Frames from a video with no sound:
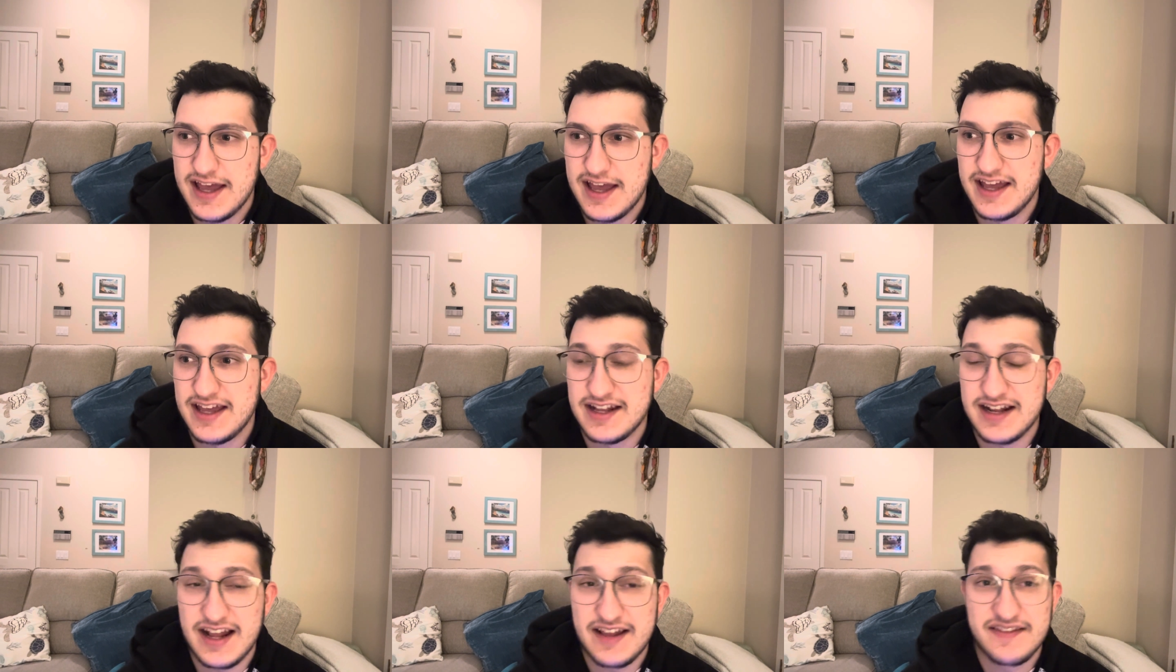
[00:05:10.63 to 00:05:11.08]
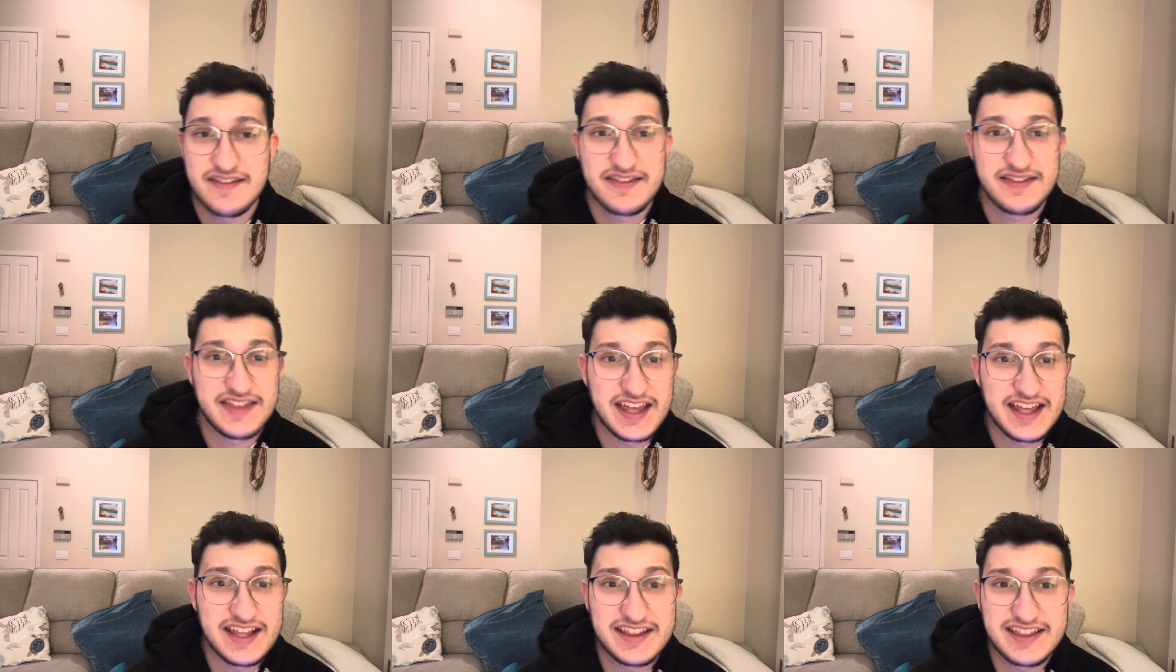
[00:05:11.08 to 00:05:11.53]
And I
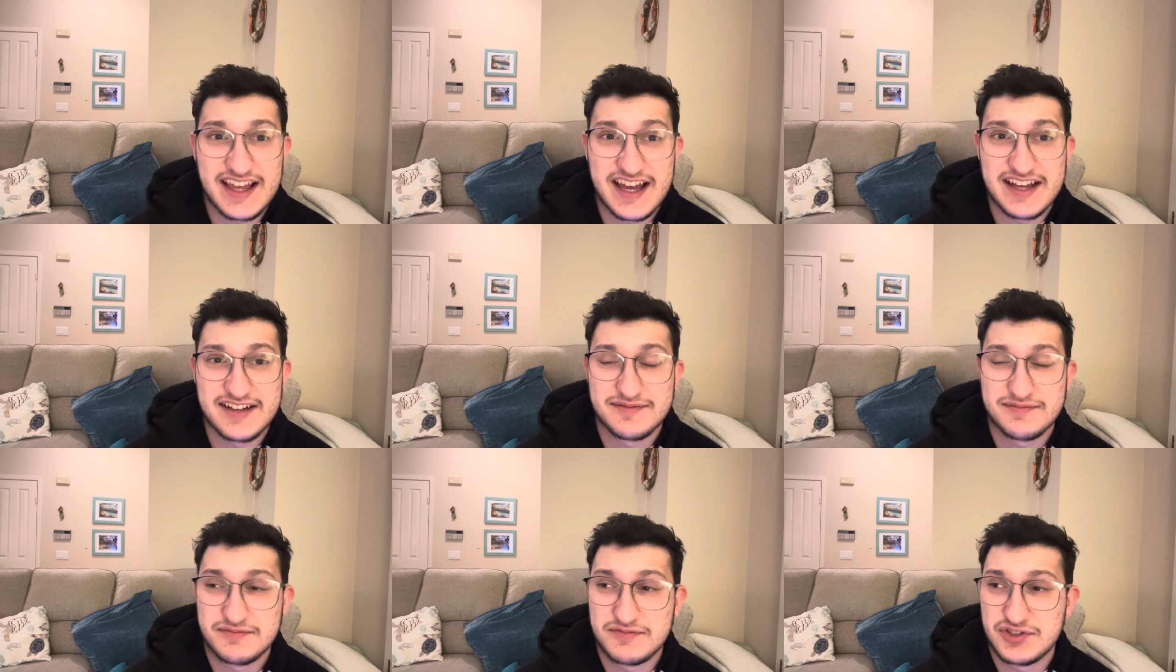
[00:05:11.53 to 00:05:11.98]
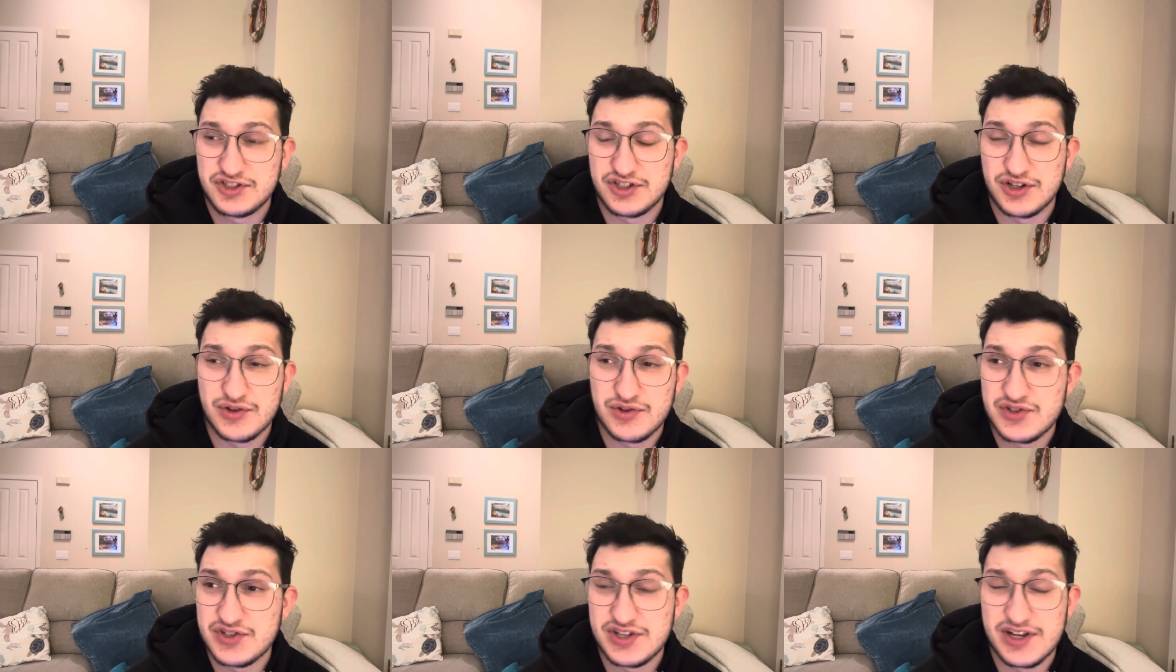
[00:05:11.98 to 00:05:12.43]
think that
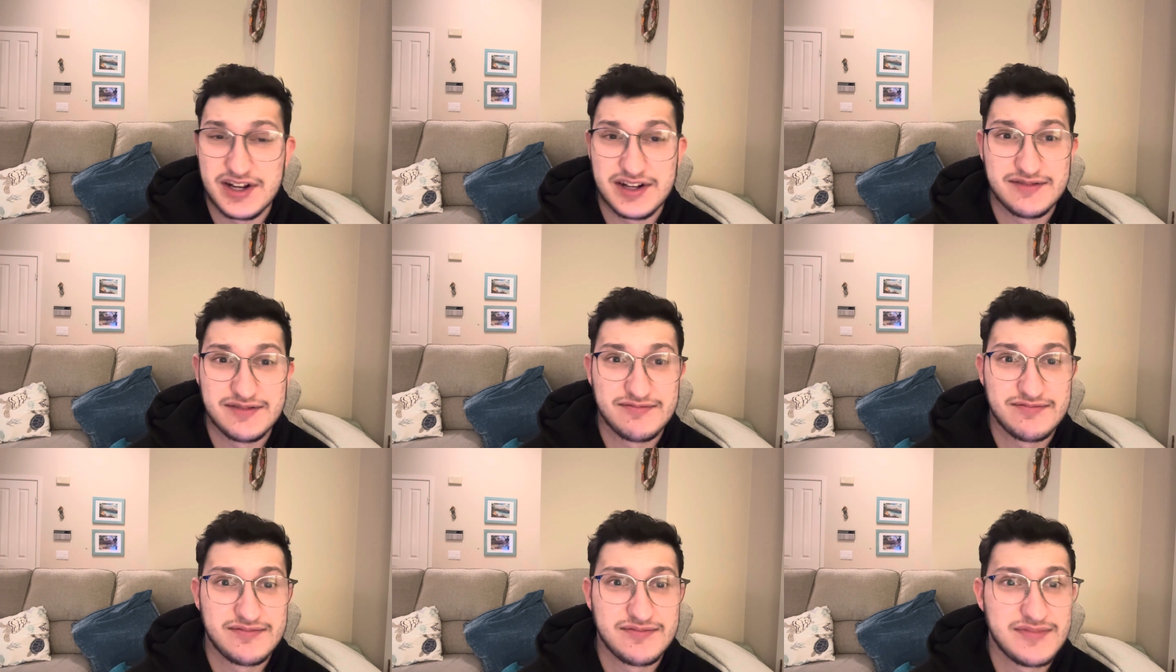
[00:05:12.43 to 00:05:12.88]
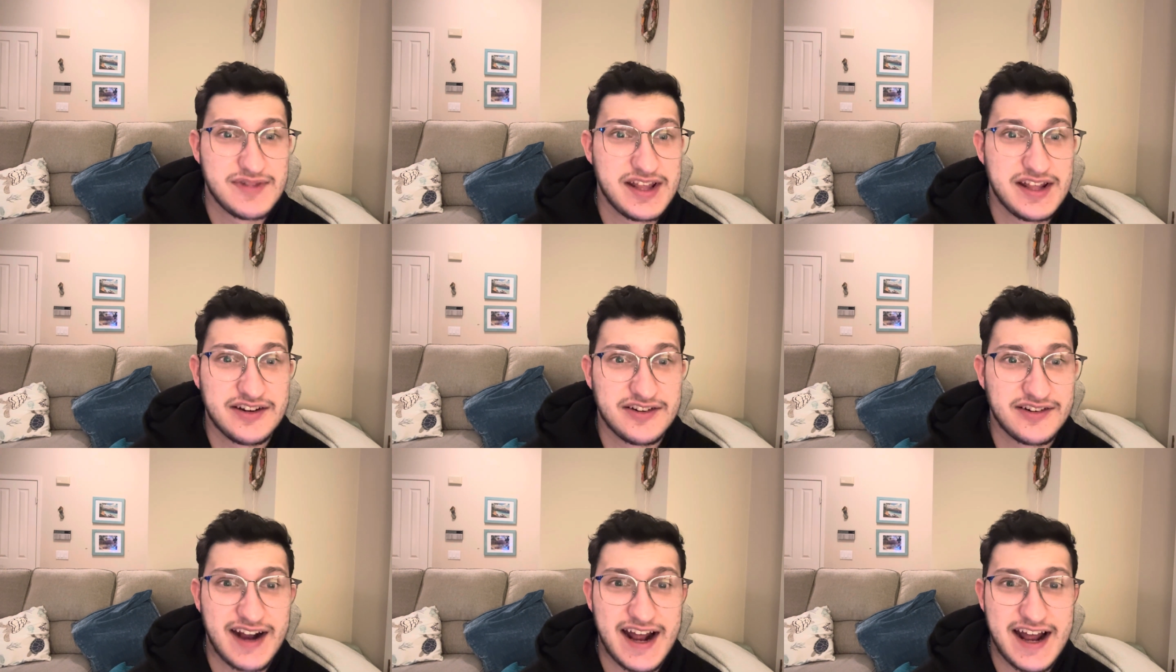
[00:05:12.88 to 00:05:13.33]
shows on the
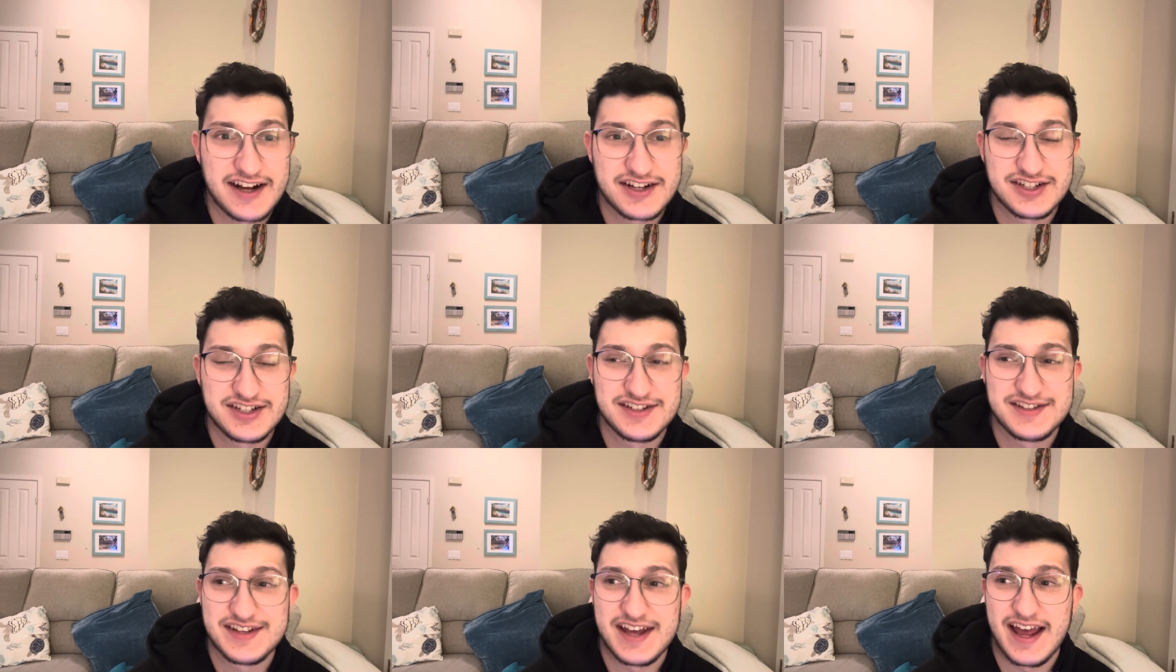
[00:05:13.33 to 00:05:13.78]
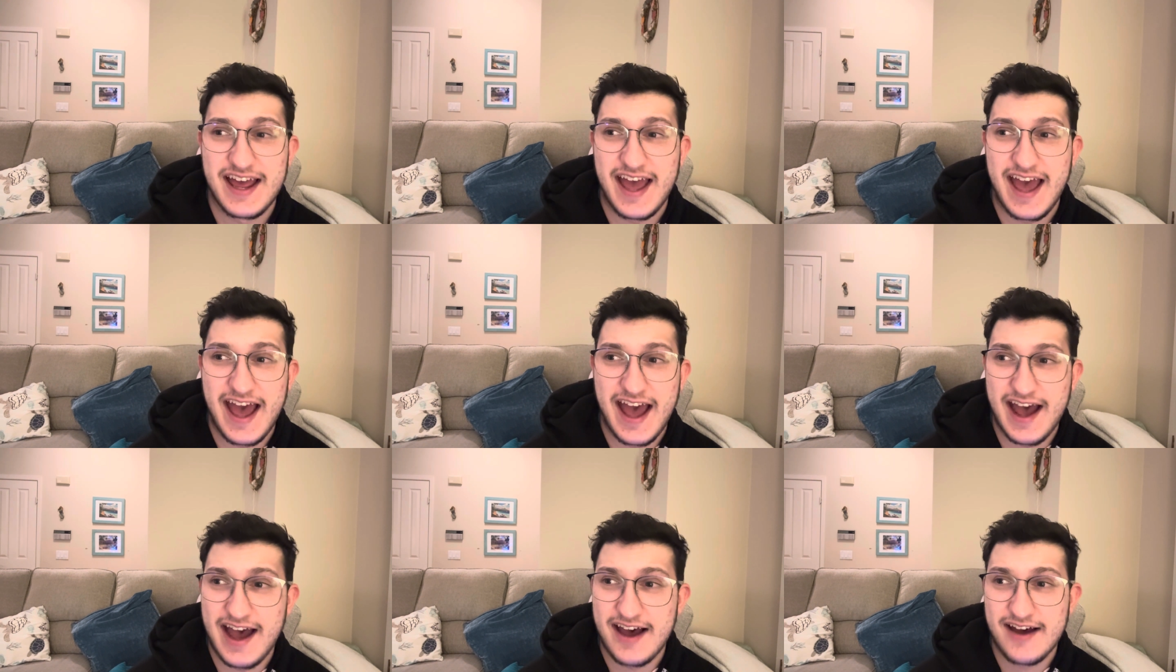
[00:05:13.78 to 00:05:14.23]
interactions I
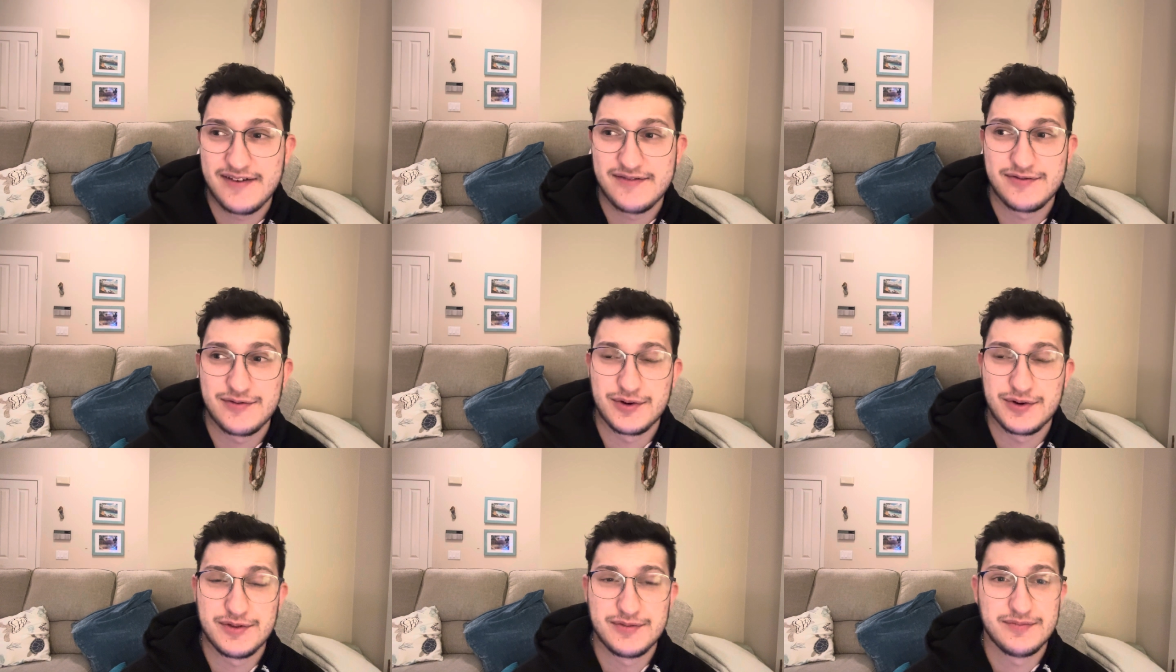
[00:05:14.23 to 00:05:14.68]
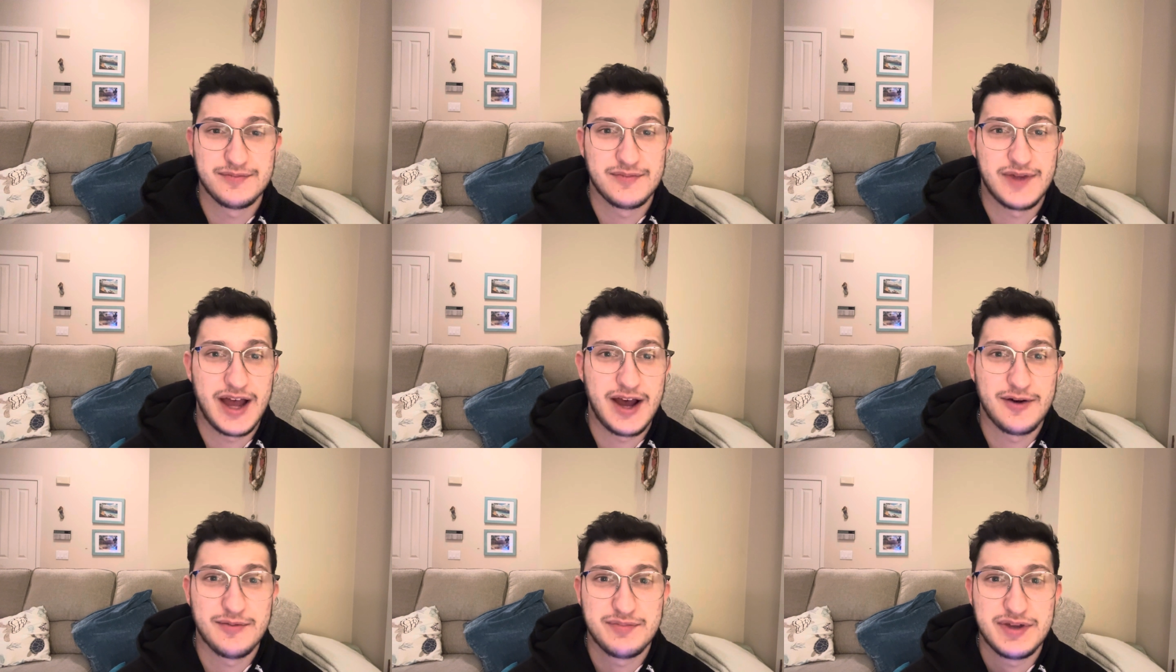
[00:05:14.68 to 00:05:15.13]
have or
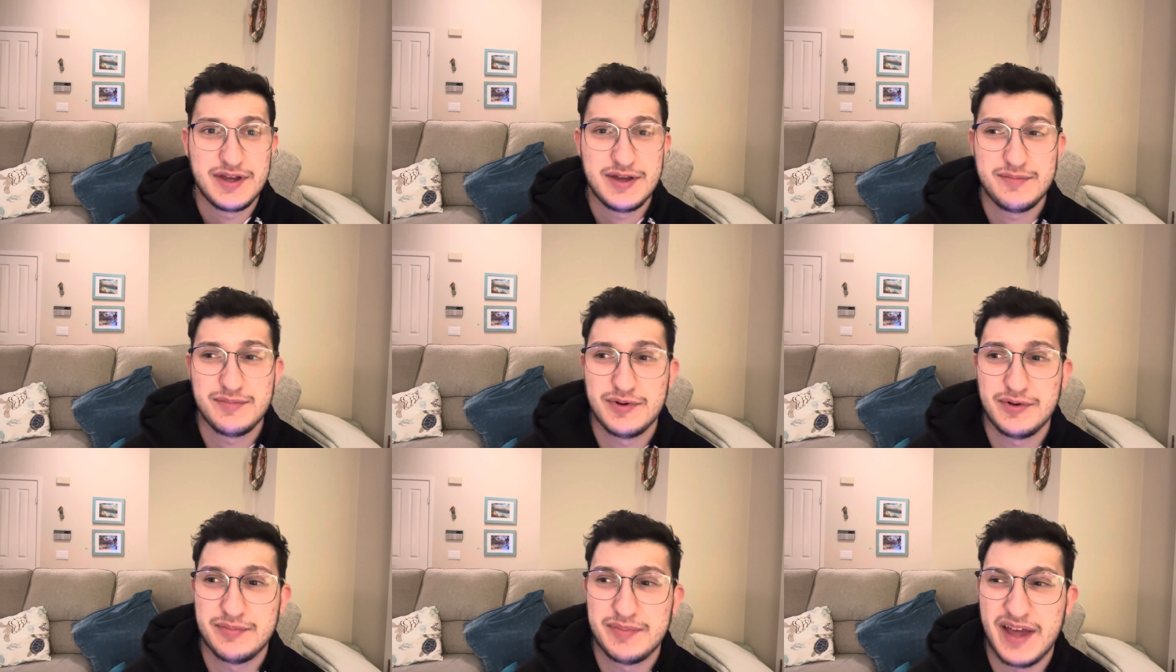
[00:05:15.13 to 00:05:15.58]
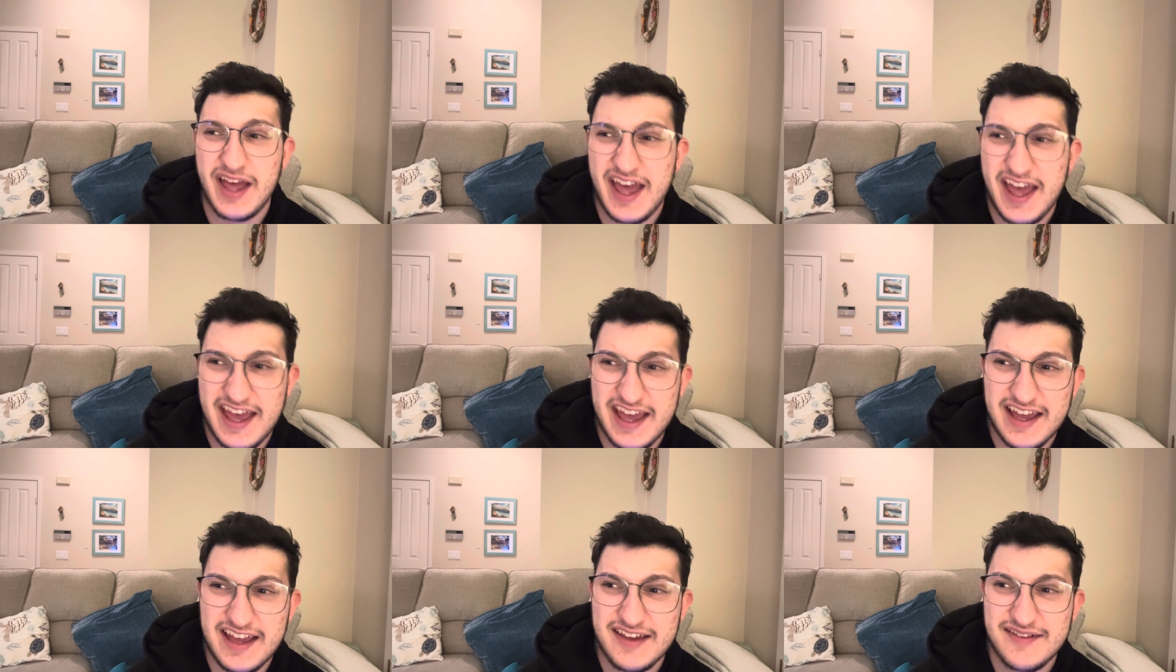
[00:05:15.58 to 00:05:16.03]
how people
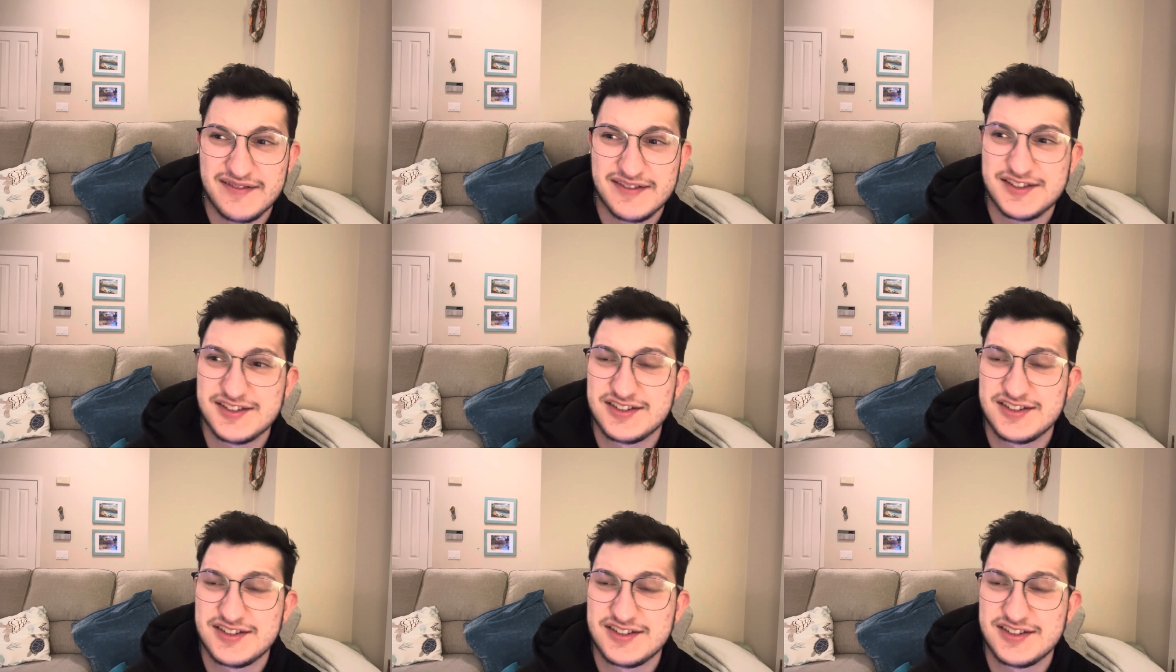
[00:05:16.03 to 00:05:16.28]
behave.